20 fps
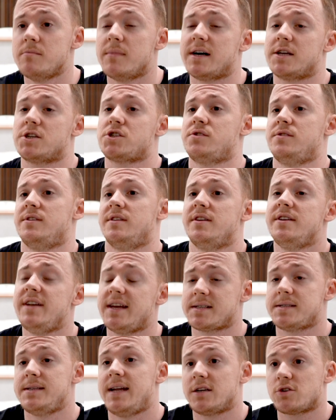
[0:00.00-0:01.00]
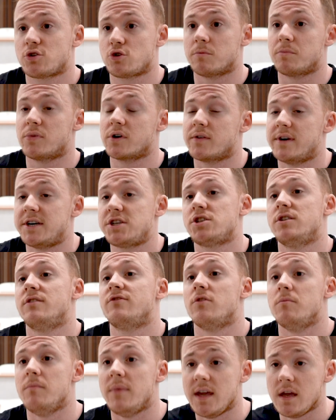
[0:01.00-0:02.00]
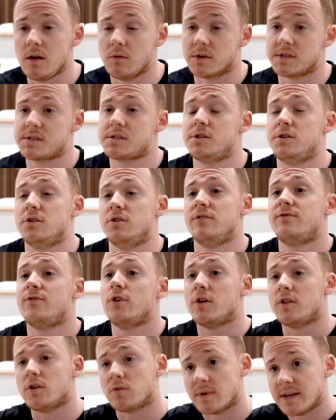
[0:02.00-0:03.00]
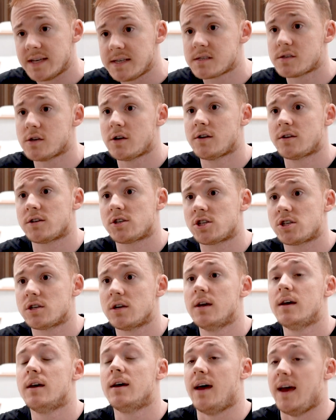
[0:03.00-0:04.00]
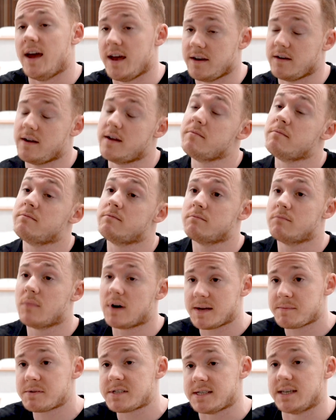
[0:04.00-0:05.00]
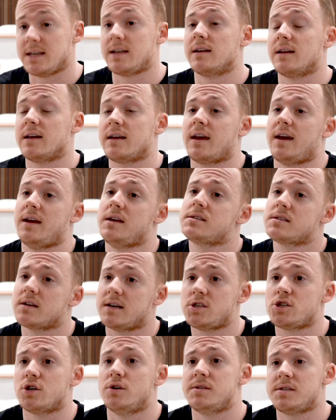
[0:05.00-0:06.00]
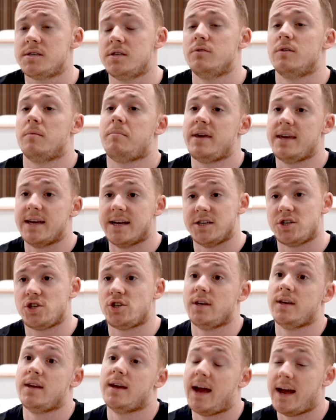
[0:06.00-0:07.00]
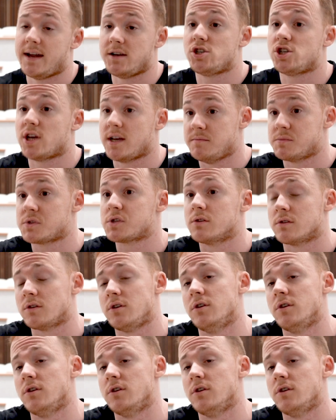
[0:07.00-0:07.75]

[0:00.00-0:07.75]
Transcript: much that the next natural progression for me was to do further research, and in my particular case, I chose to do a PhD at James Cook